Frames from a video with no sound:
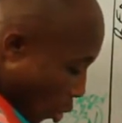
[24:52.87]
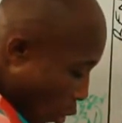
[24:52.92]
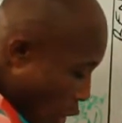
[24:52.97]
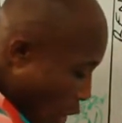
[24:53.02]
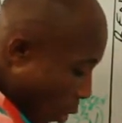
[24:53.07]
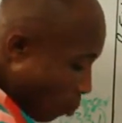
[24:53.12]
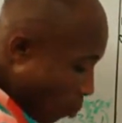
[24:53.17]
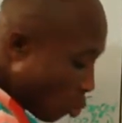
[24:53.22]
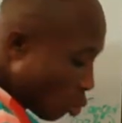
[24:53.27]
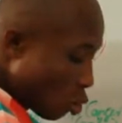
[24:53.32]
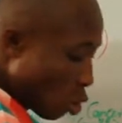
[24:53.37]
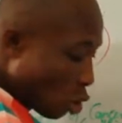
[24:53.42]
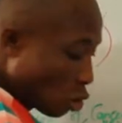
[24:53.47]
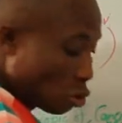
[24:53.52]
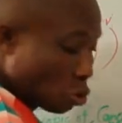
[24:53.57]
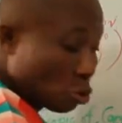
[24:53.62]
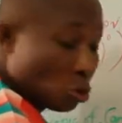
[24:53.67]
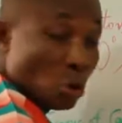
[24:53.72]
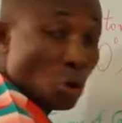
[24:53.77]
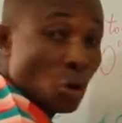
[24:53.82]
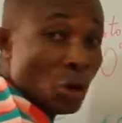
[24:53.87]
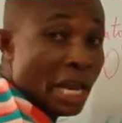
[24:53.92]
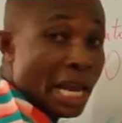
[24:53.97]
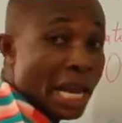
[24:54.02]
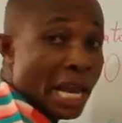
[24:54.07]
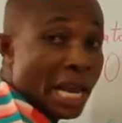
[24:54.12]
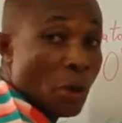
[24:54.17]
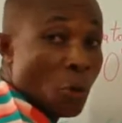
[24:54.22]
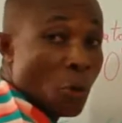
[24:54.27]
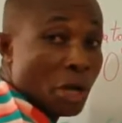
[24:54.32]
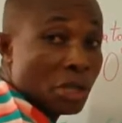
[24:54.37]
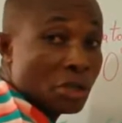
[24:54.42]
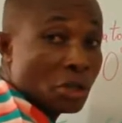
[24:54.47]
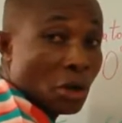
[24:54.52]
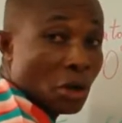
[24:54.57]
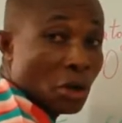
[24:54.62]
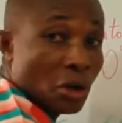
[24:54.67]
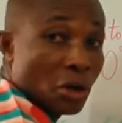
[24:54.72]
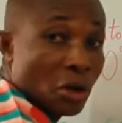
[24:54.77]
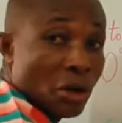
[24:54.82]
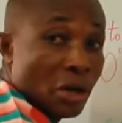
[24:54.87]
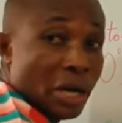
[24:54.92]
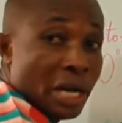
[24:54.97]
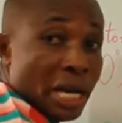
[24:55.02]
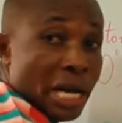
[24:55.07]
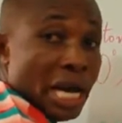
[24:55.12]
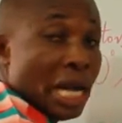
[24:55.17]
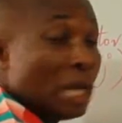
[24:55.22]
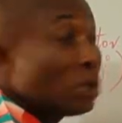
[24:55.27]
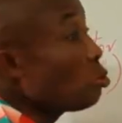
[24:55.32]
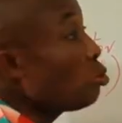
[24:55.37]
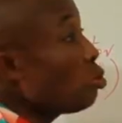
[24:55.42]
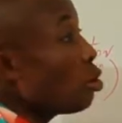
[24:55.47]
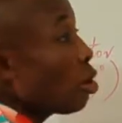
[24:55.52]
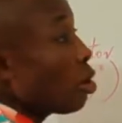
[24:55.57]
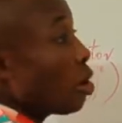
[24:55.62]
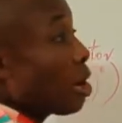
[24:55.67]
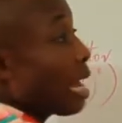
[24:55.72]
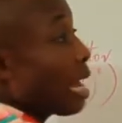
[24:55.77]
come close to the equator, it will no